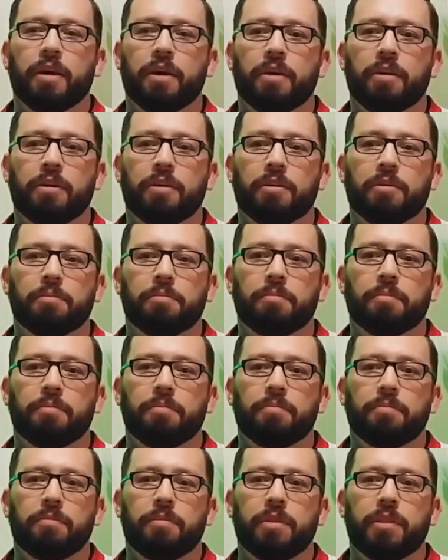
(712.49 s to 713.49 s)
Um,
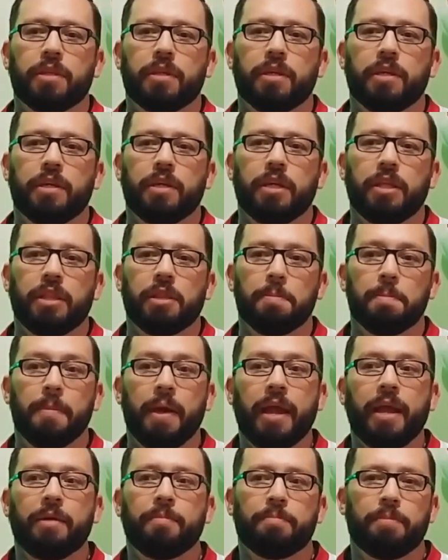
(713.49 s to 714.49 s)
the
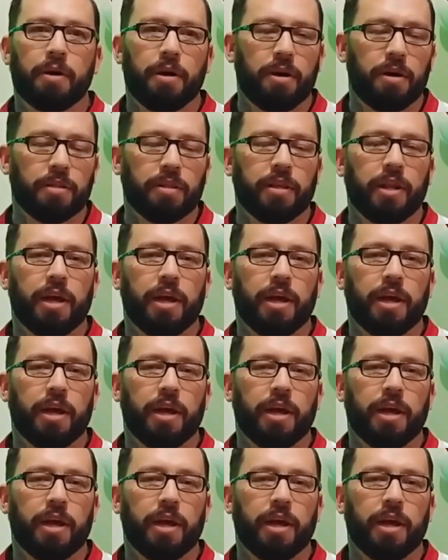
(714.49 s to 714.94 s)
main pond